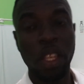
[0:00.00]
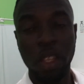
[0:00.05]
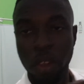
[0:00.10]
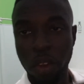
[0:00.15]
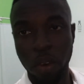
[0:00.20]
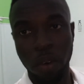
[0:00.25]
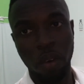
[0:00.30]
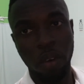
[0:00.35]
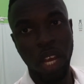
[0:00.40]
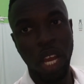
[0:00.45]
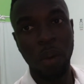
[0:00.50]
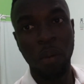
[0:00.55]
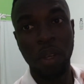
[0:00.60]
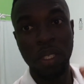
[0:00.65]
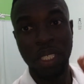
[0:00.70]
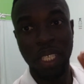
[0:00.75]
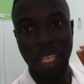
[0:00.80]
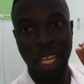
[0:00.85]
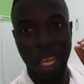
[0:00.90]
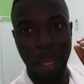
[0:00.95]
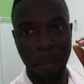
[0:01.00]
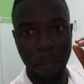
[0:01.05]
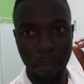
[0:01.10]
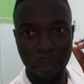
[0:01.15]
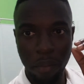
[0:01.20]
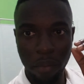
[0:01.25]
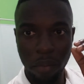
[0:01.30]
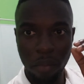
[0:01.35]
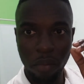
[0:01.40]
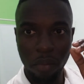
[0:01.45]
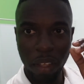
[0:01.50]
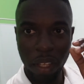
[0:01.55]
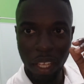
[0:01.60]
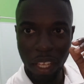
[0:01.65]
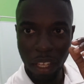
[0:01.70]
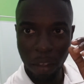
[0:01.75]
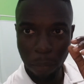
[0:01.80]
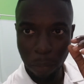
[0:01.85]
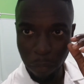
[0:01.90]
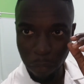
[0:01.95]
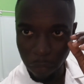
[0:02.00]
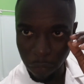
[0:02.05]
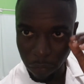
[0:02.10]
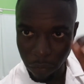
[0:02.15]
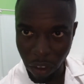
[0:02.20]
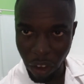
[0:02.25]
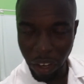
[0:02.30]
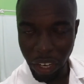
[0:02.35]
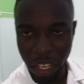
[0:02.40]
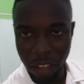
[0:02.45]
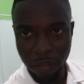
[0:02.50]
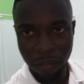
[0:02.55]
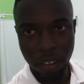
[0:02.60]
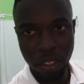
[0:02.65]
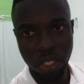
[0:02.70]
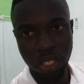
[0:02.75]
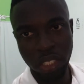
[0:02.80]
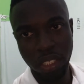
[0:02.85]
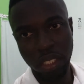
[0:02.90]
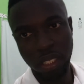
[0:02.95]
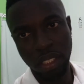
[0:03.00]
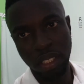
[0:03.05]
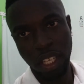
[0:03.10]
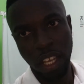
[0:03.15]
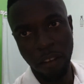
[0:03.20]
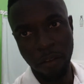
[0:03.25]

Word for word: No, I want to get very efficient